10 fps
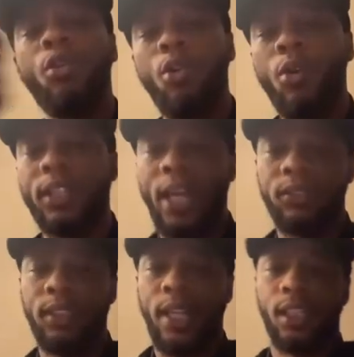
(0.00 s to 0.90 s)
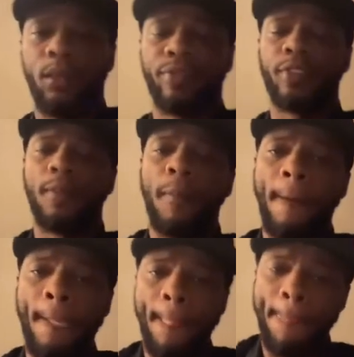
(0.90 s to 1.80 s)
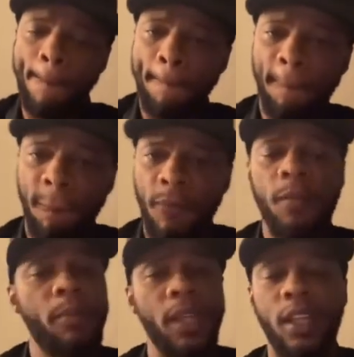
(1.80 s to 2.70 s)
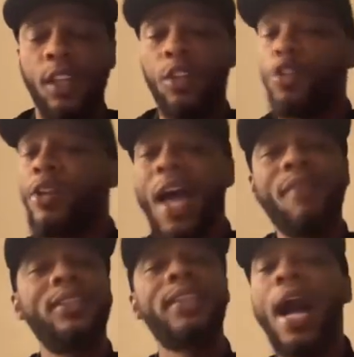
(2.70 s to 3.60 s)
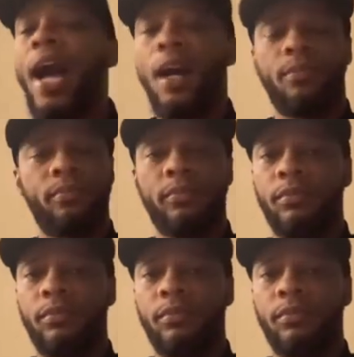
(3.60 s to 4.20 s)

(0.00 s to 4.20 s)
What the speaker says: Who account did that come from? Me. You didn't have a dime.